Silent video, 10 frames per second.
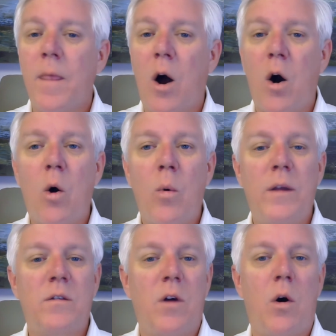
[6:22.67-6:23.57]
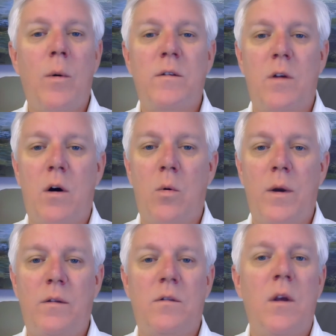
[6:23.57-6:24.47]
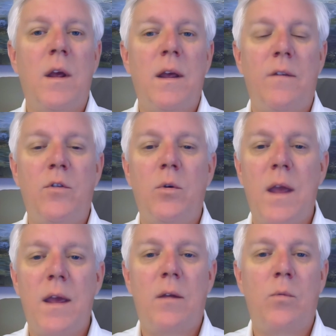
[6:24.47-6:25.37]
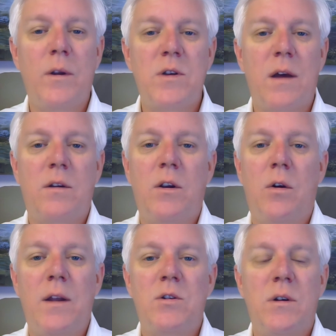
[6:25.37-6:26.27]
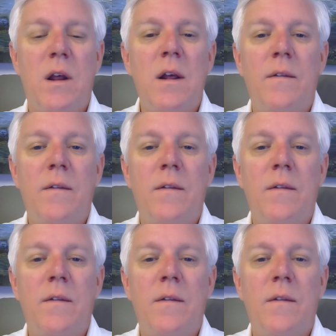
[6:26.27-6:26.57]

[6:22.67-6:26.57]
Always, always, always, if you can, reach out to your agent.